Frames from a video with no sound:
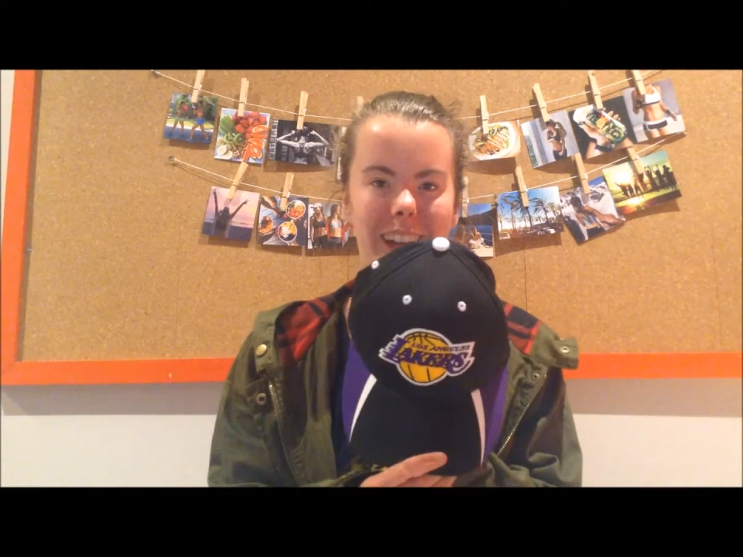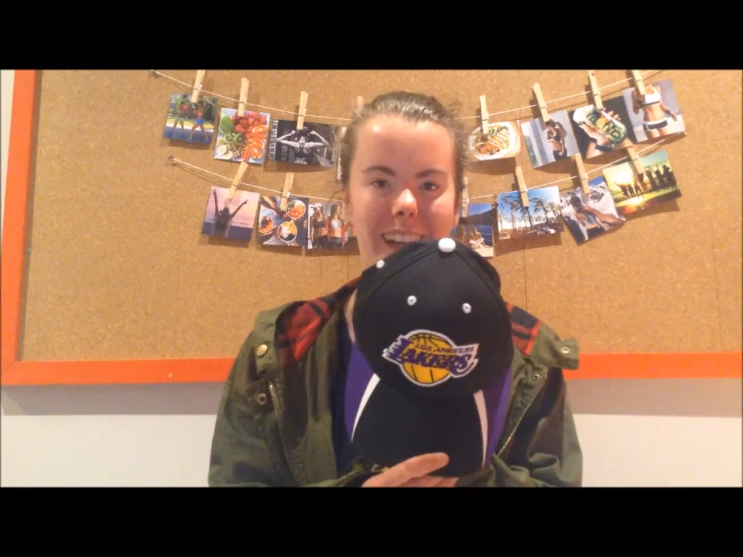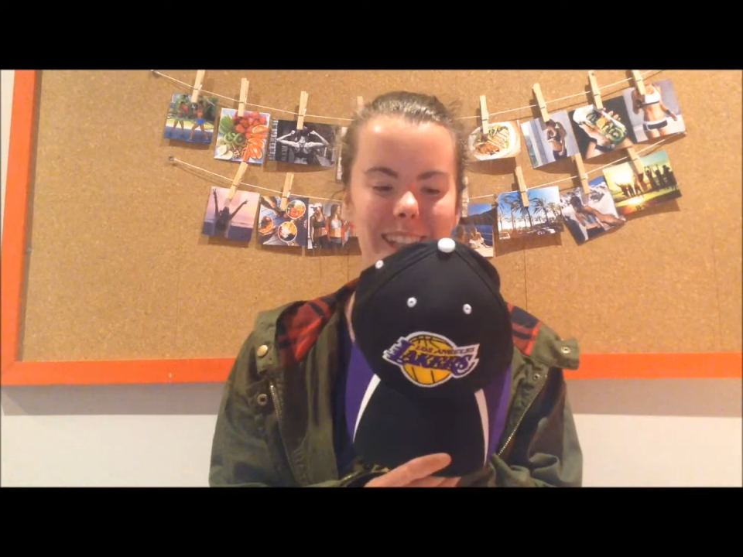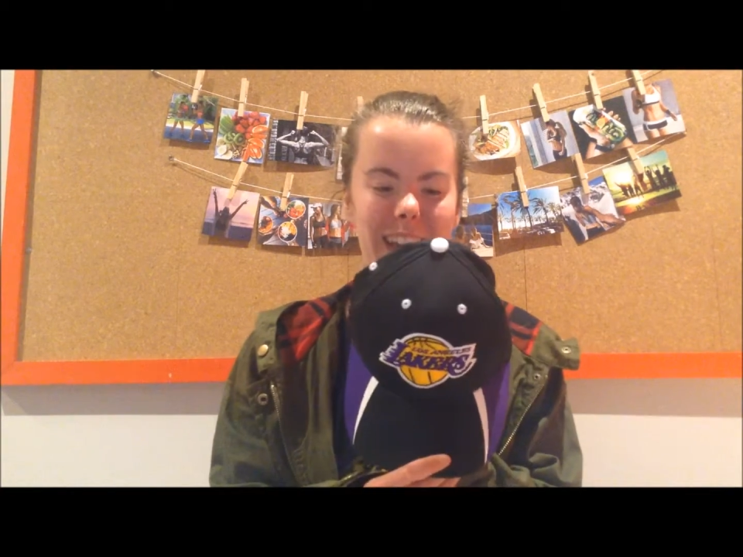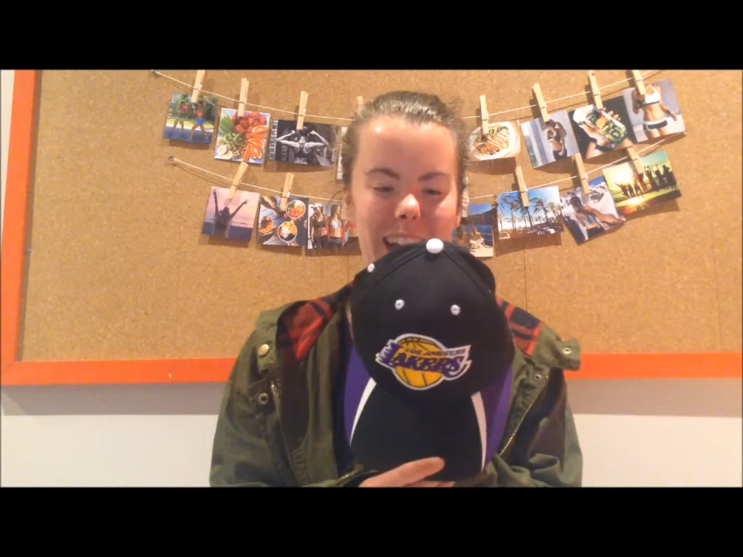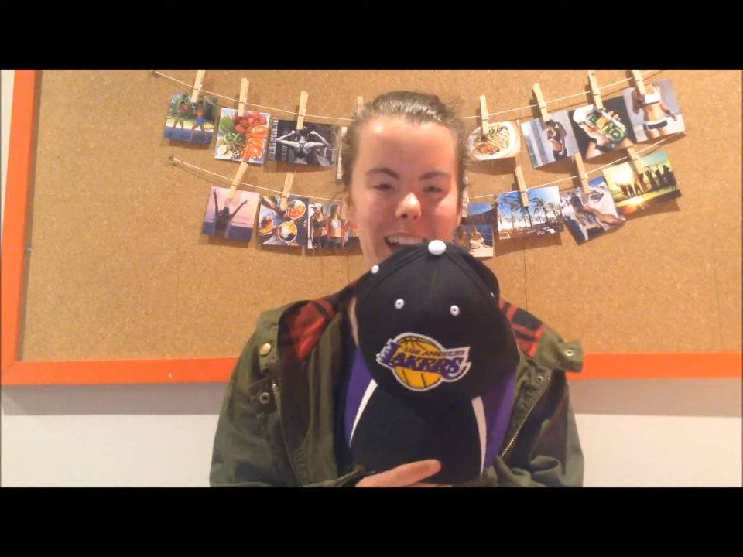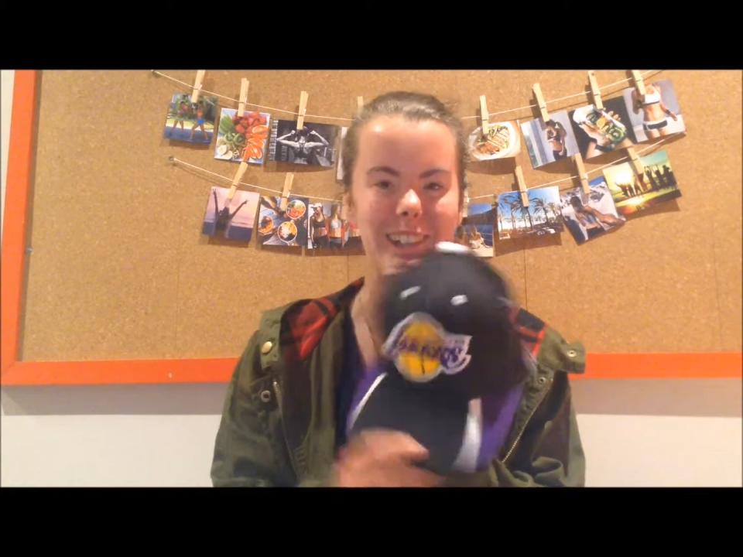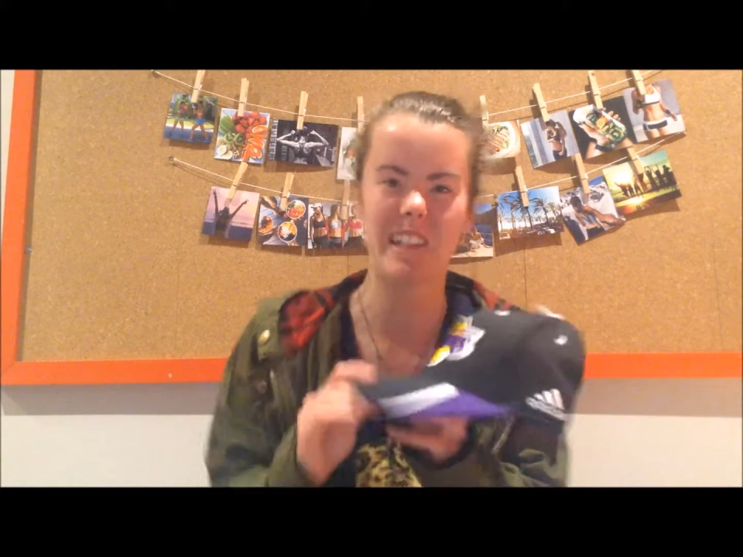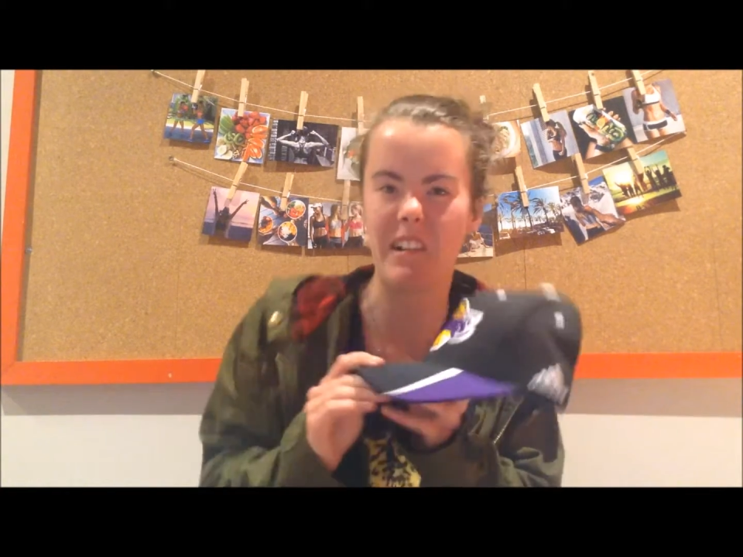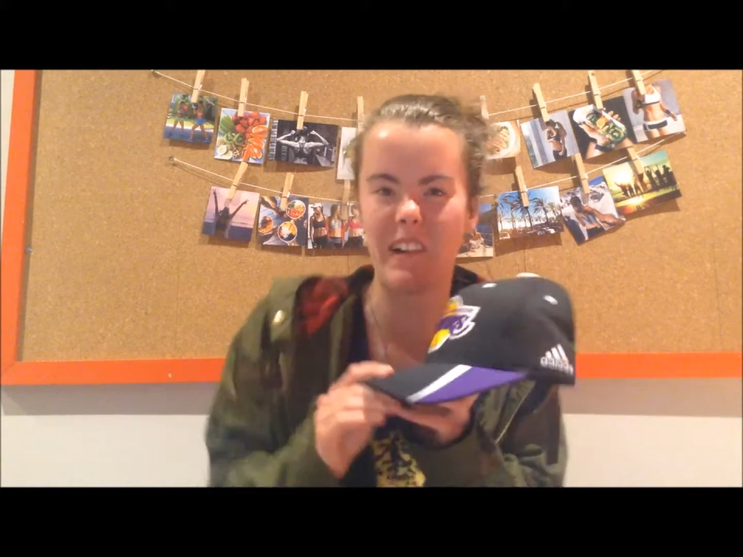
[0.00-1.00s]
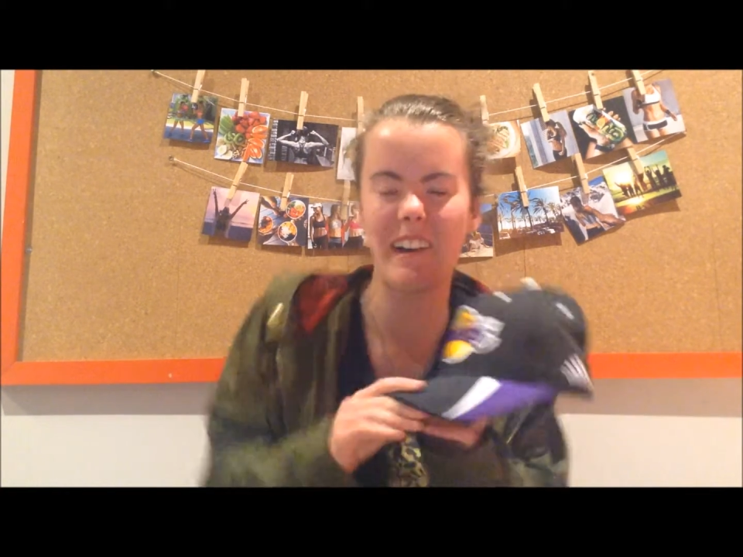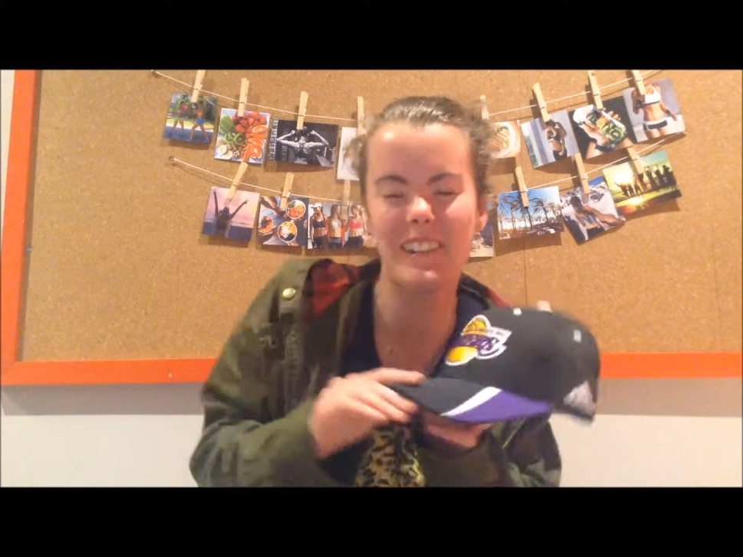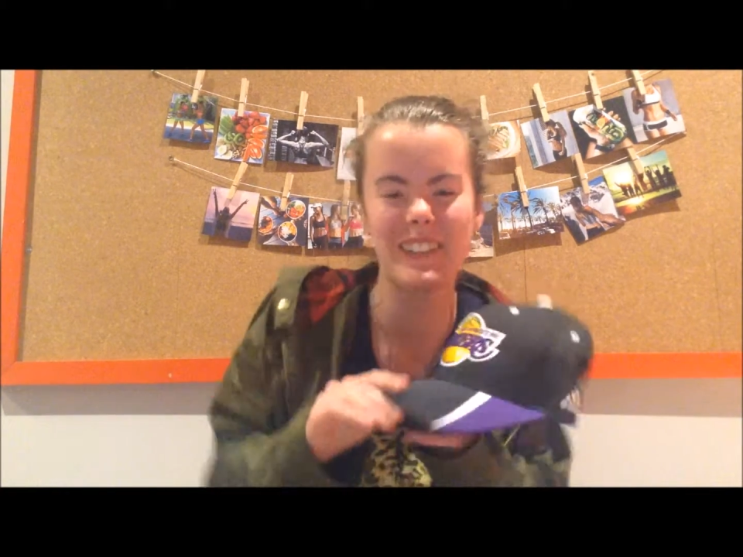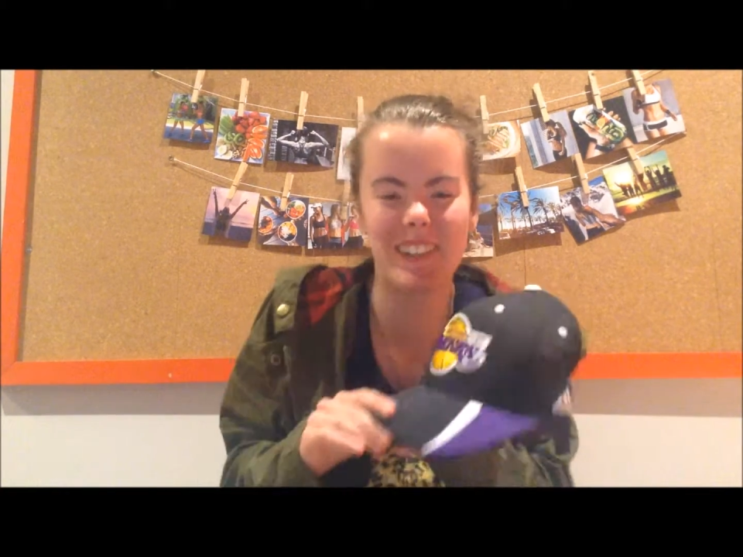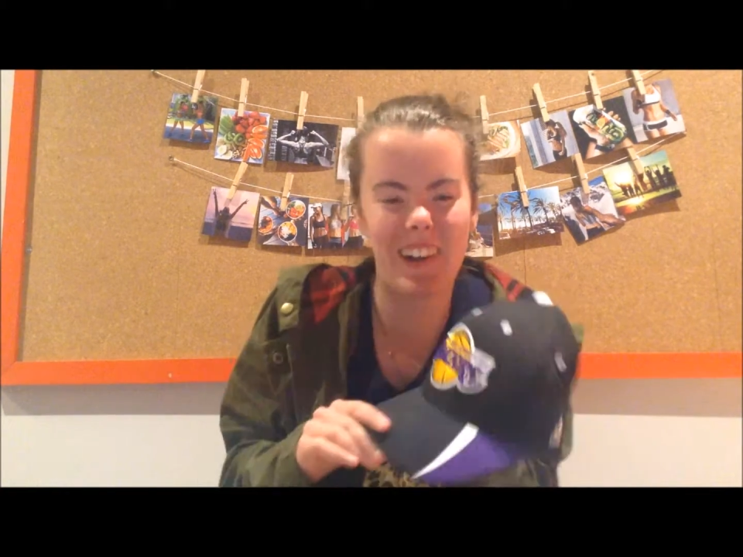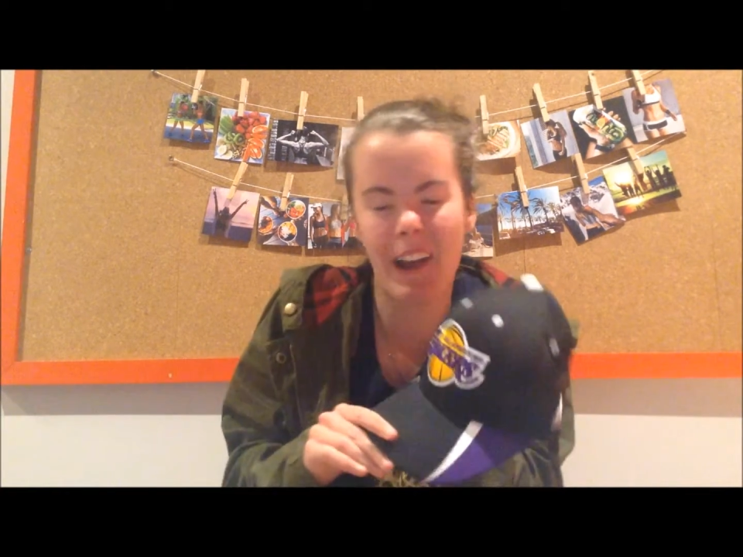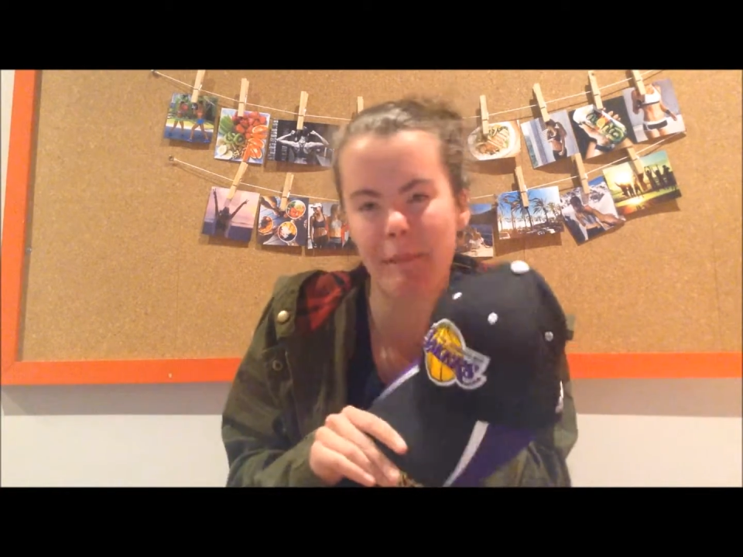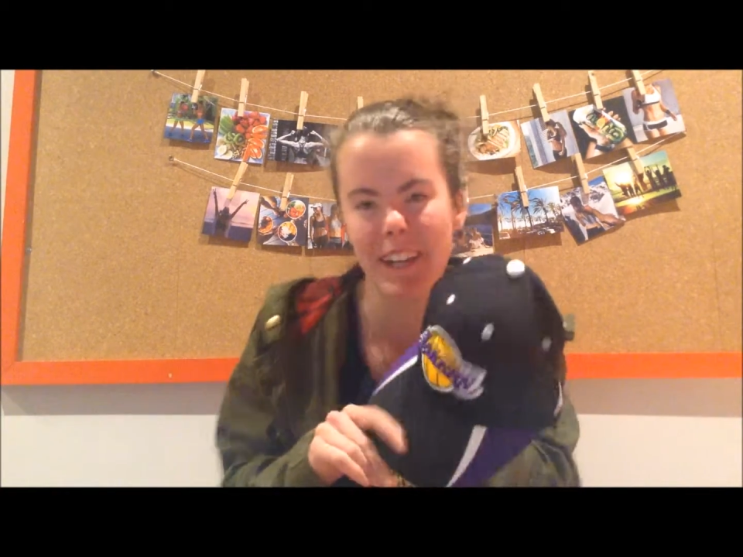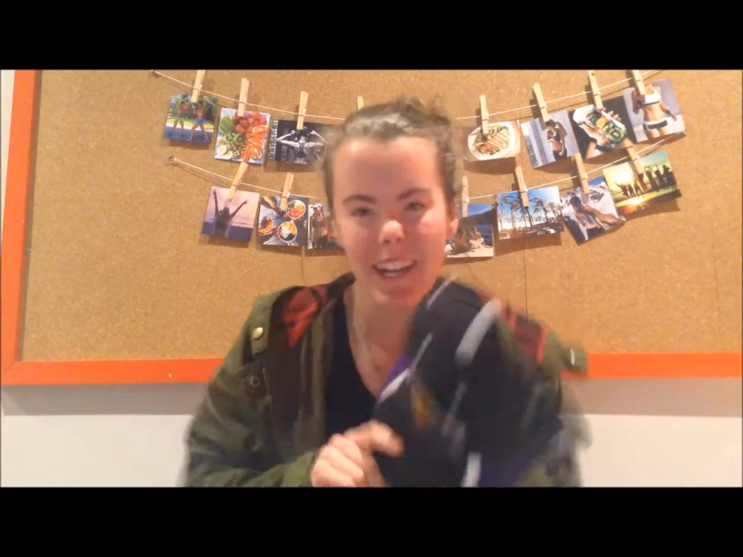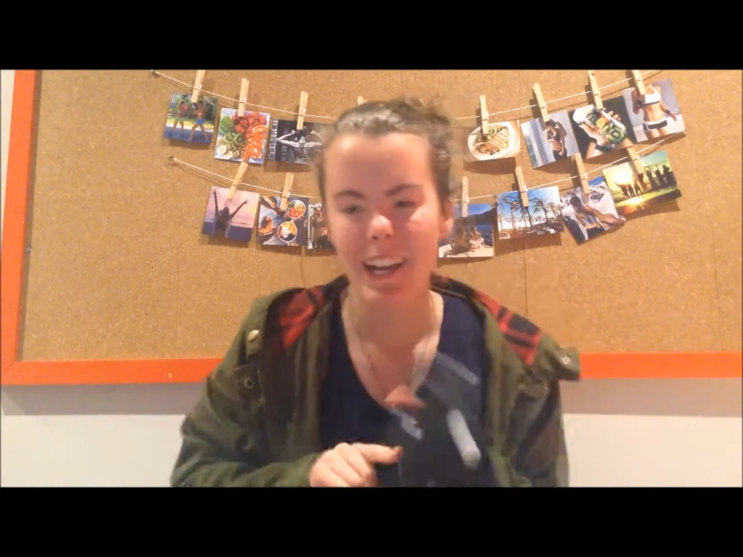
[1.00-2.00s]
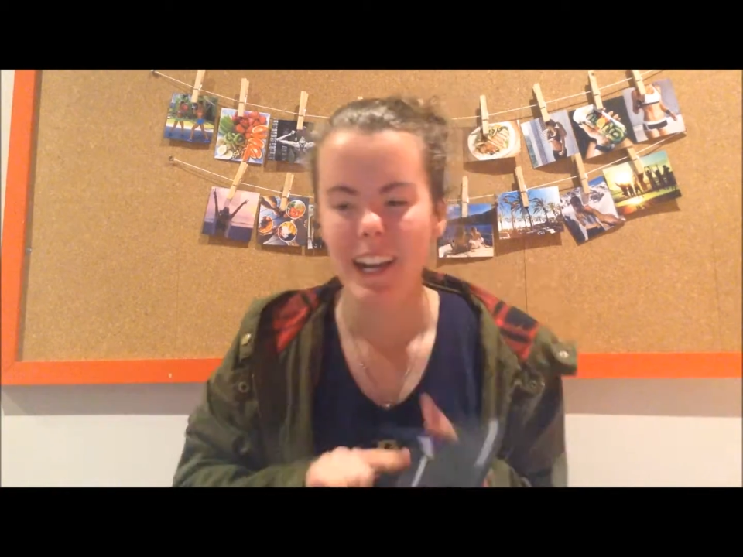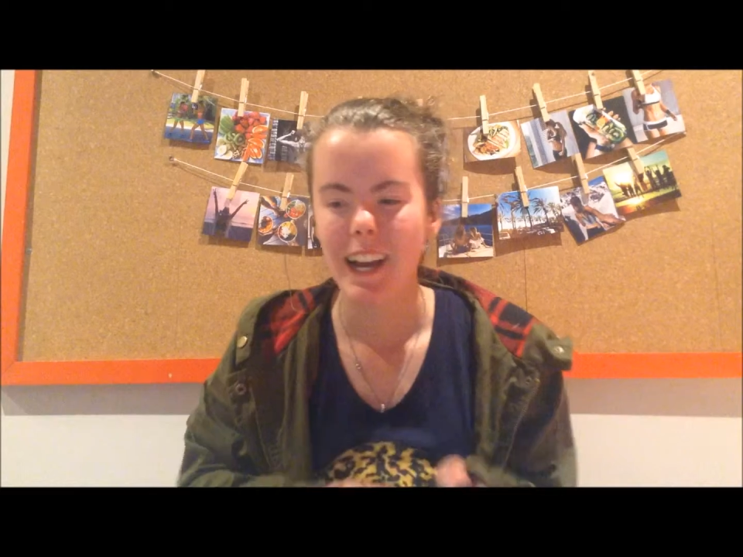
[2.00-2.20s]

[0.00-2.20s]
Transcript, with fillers: Lakers hat, so I was real happy.